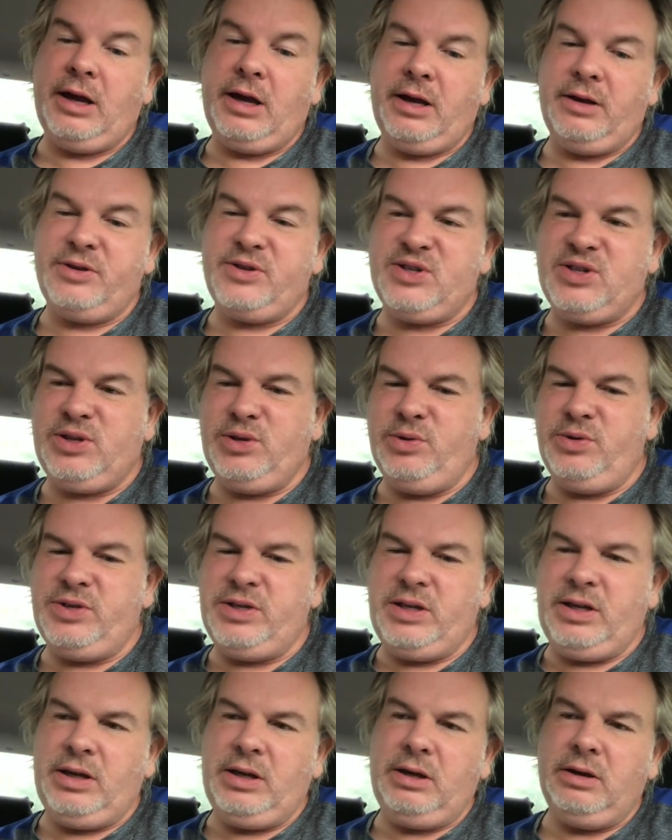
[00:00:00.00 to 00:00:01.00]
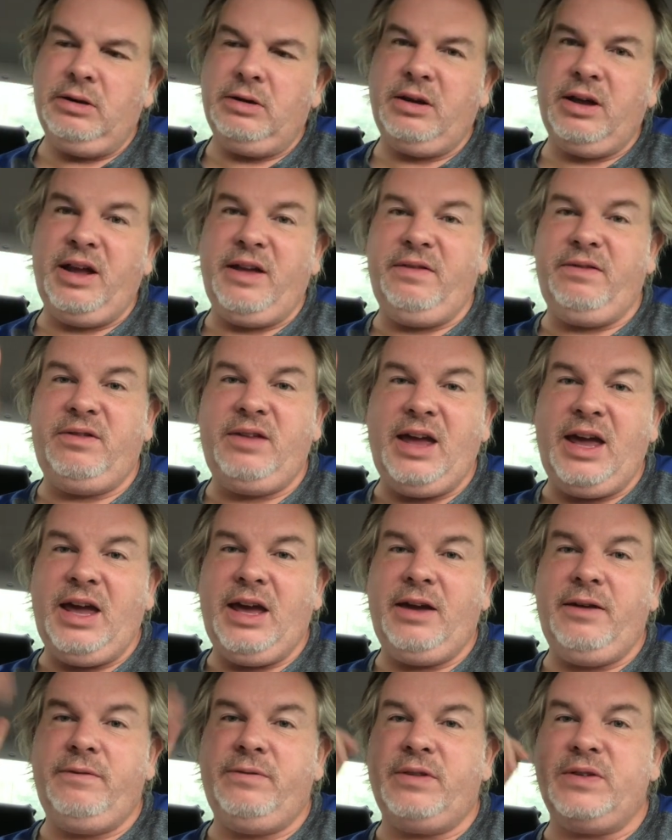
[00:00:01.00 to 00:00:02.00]
Susie and
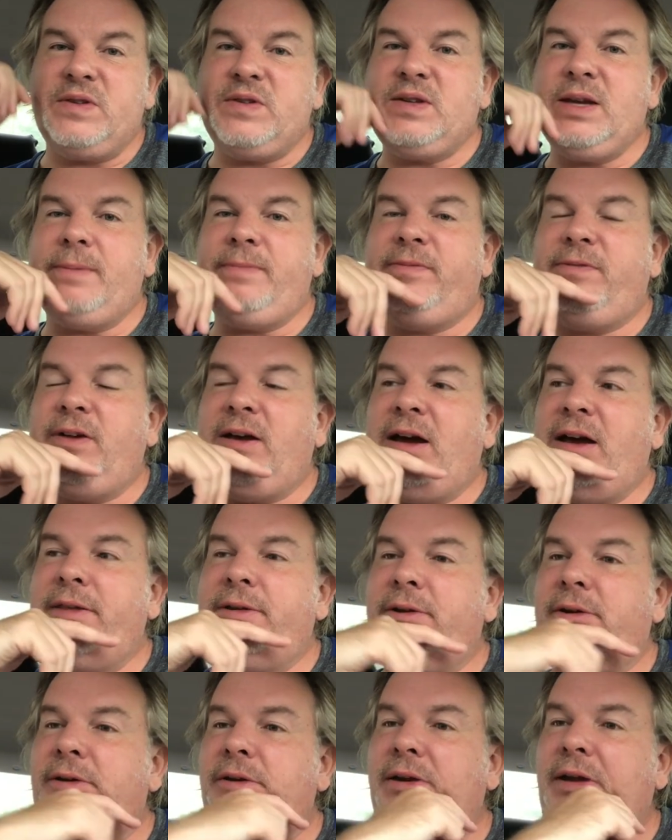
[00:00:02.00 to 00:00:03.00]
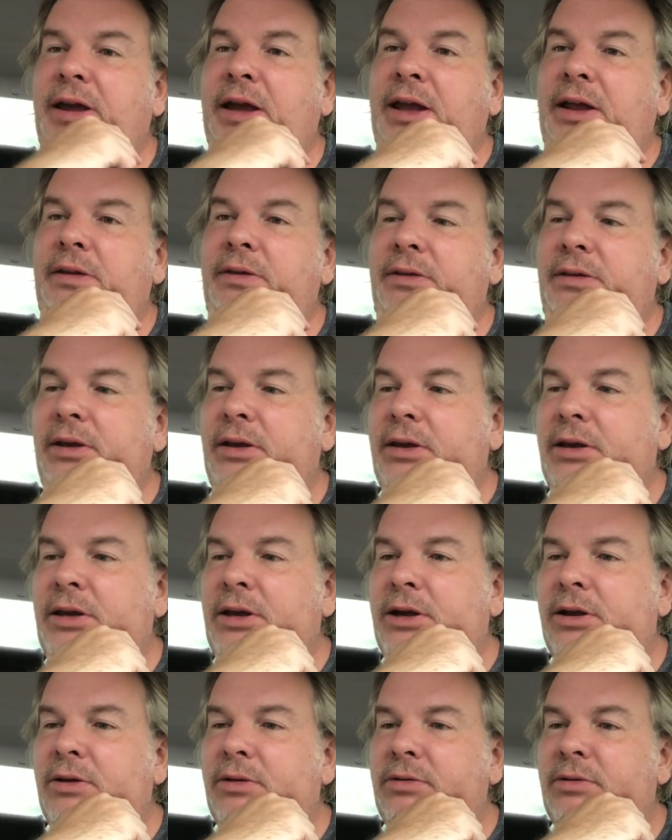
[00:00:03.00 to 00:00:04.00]
Dave, the stepfather, and, you
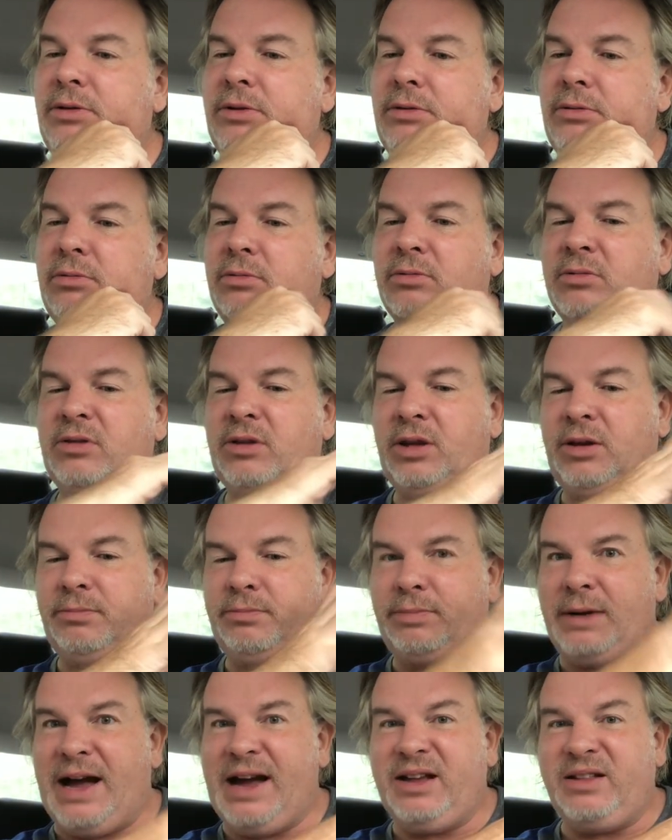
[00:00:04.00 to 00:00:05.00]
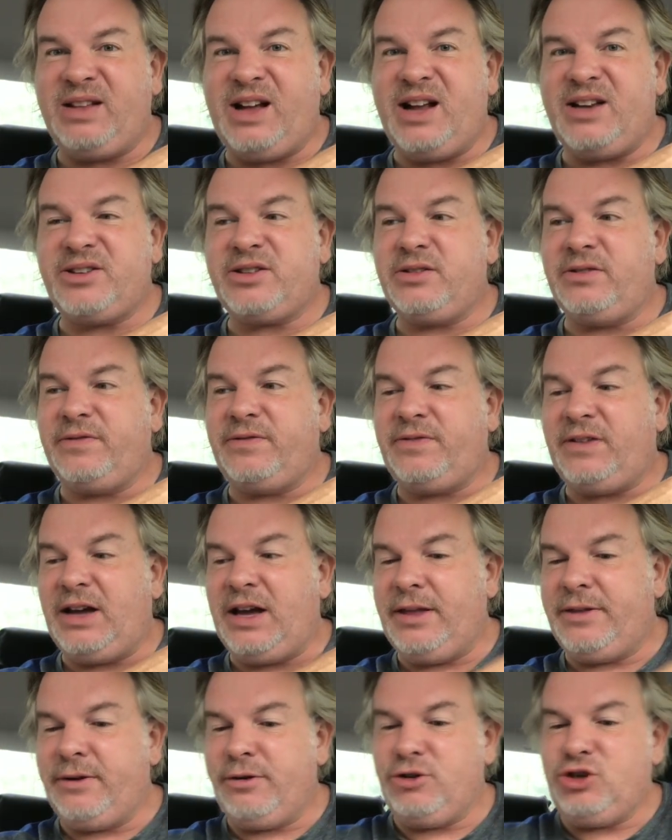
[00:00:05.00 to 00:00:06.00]
know, the biological
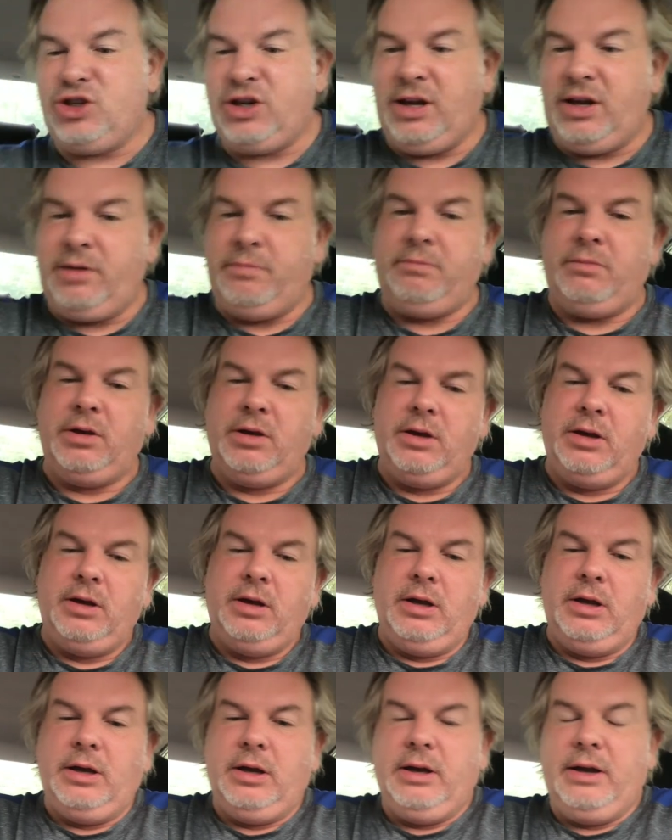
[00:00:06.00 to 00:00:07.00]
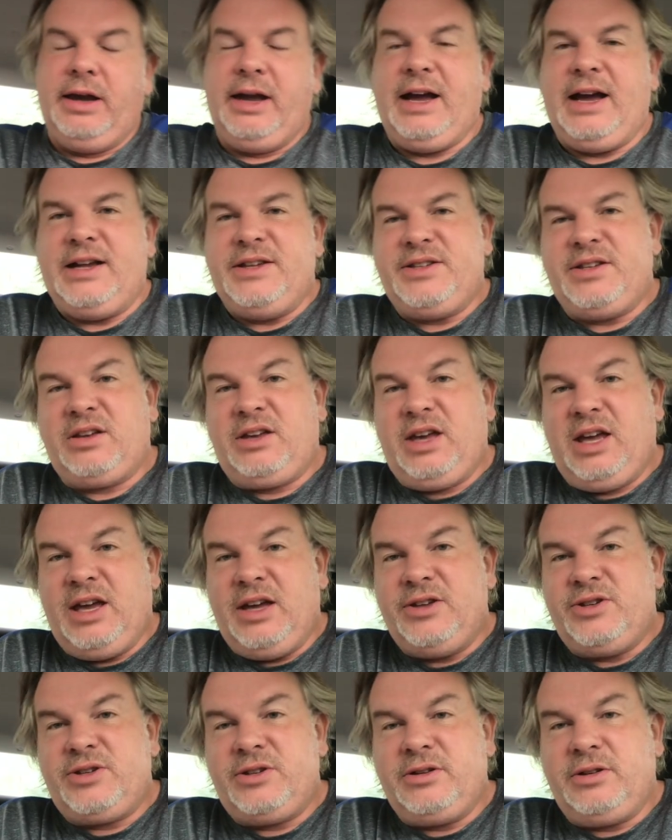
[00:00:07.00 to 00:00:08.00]
father, Jim, has
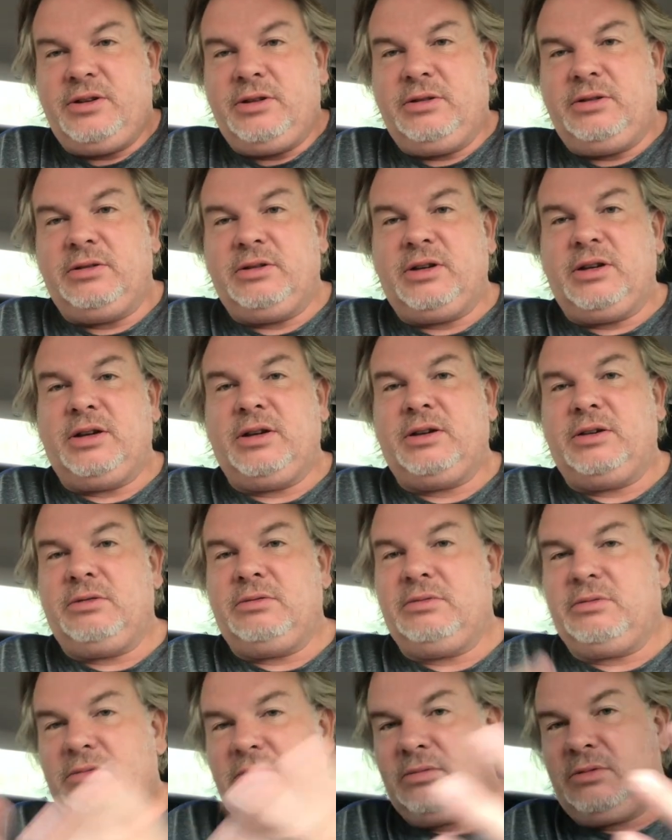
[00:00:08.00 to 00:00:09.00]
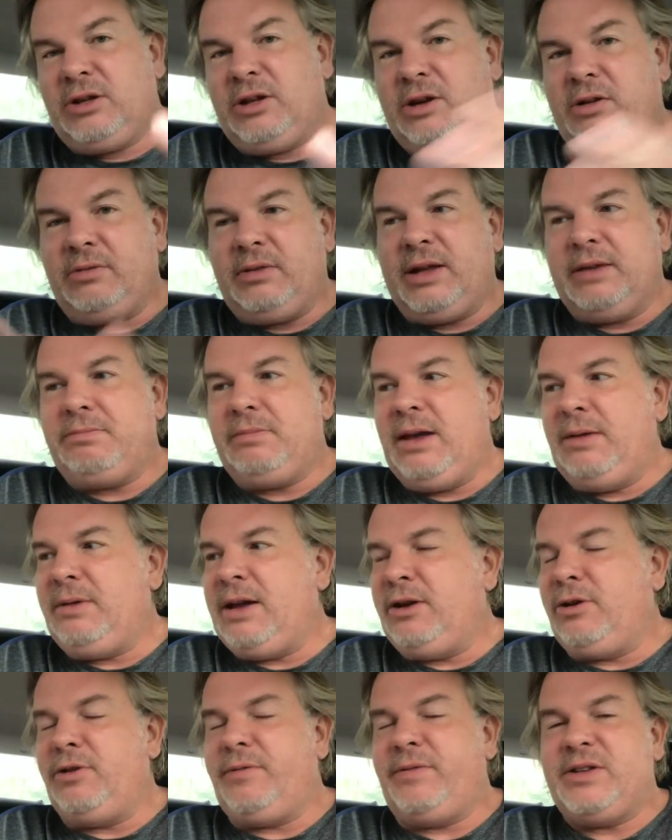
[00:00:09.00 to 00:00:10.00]
occasional, I don't
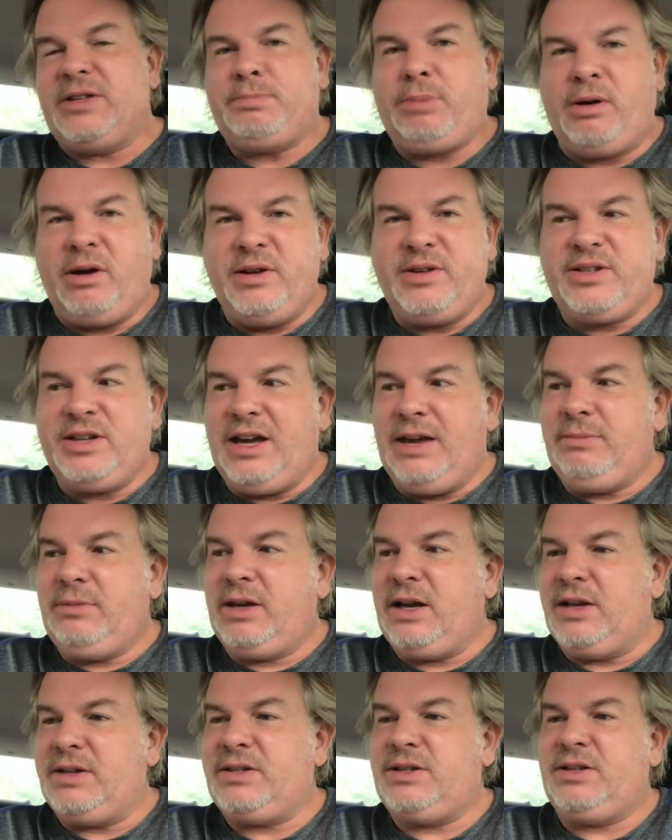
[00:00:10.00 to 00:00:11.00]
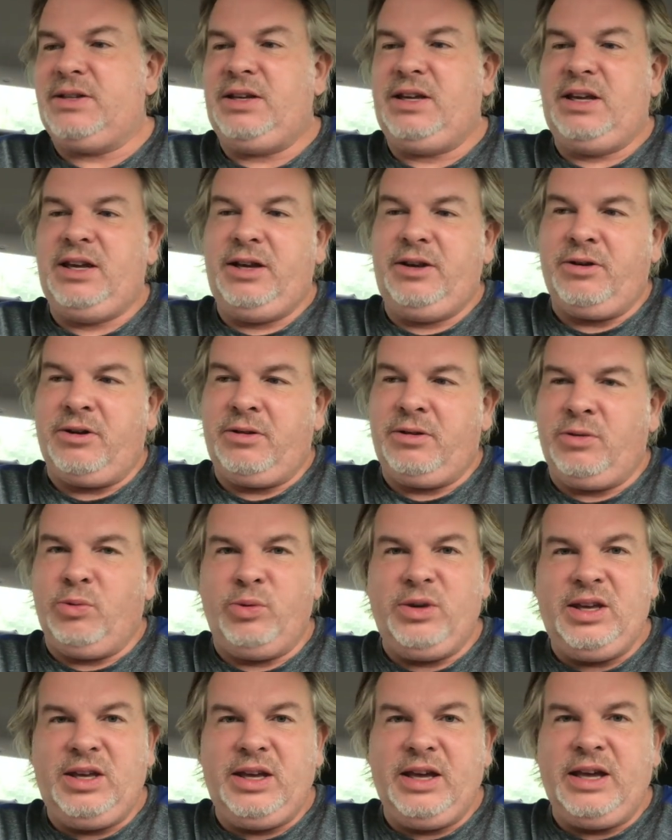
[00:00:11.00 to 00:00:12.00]
know if it's part-time custody or the
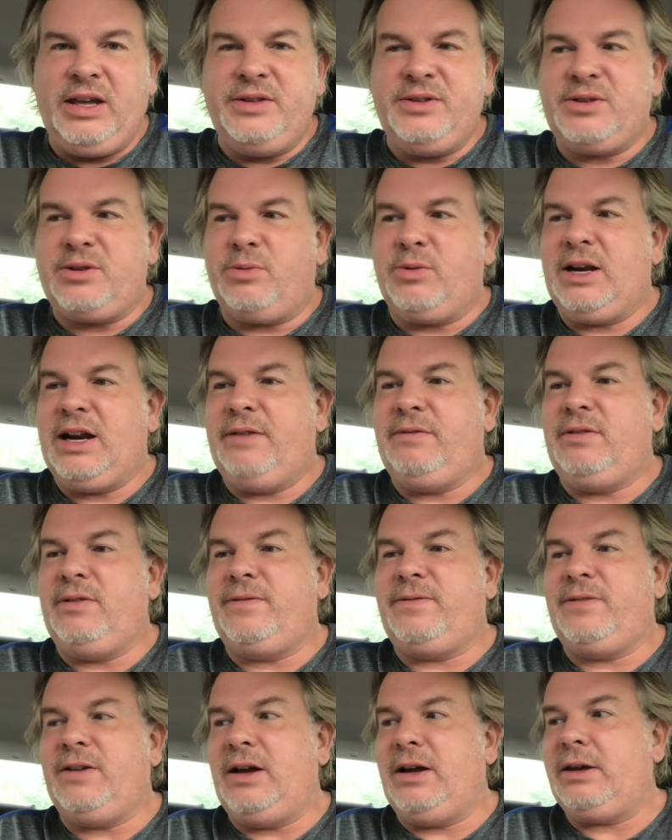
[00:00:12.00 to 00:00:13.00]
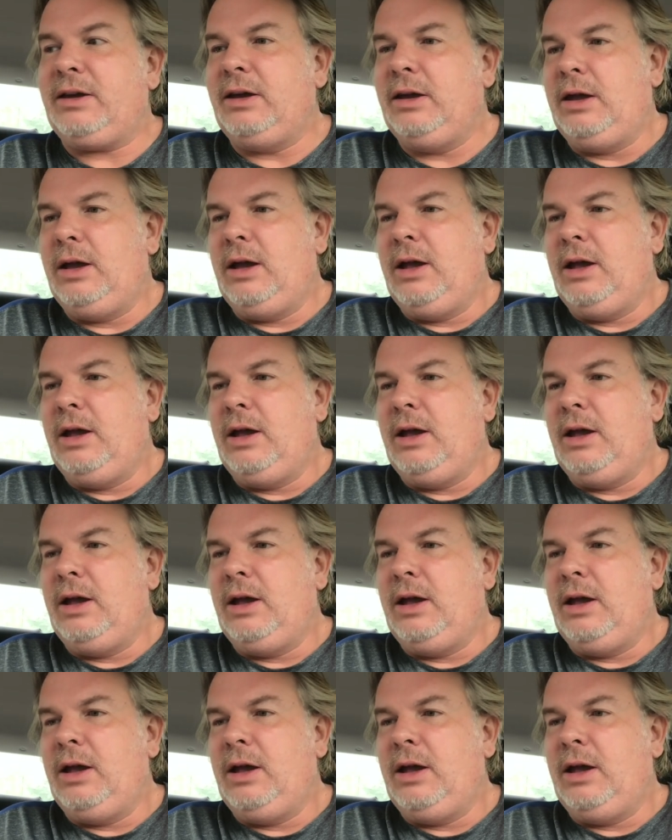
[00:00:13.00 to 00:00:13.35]
weekends or whatever the fuck.